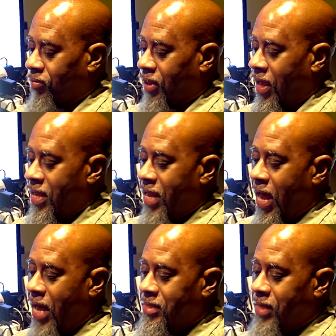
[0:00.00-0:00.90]
It
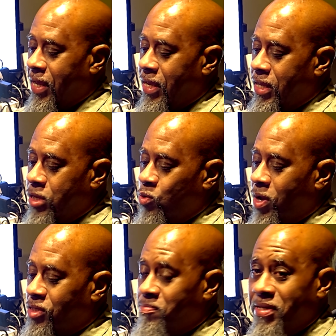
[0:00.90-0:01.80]
has a
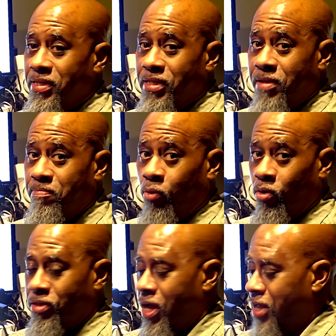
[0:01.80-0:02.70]
USB-C
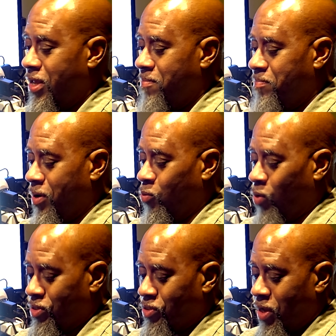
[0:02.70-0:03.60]
port on it, but
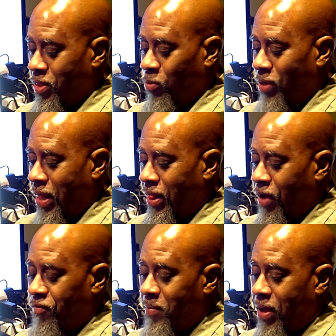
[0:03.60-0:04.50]
what I
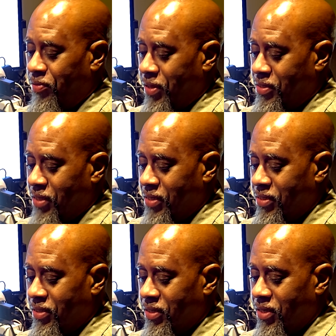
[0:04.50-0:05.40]
love about this
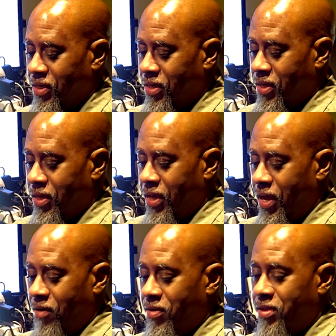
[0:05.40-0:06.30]
is
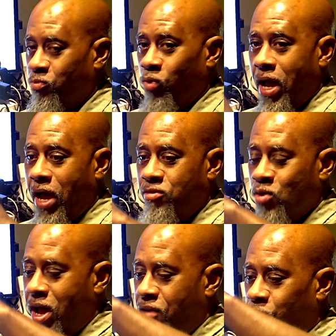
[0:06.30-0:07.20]
here is how you
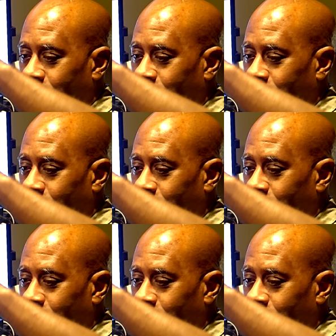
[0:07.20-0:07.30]
have what